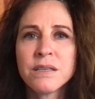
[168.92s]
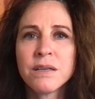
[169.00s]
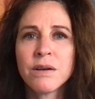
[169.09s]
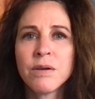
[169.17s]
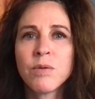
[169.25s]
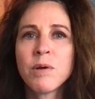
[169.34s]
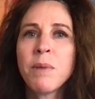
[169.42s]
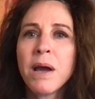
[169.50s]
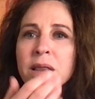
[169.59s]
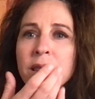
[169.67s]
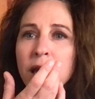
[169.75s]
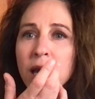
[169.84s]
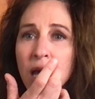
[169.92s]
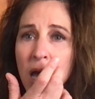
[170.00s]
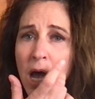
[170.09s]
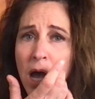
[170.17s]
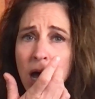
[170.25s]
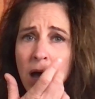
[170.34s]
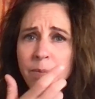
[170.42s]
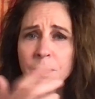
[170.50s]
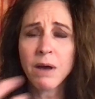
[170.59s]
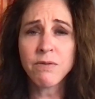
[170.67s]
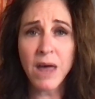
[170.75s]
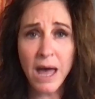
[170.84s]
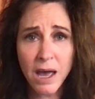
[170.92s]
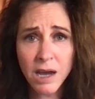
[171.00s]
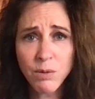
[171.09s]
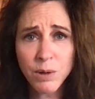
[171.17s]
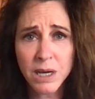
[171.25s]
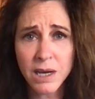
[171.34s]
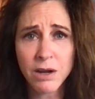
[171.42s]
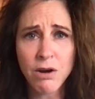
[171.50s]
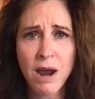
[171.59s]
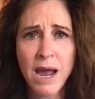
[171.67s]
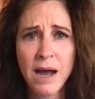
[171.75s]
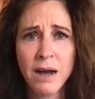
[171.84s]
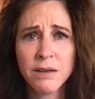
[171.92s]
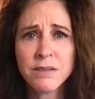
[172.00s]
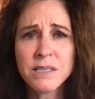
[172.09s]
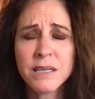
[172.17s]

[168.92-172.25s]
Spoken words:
And we might think of the equity in our house,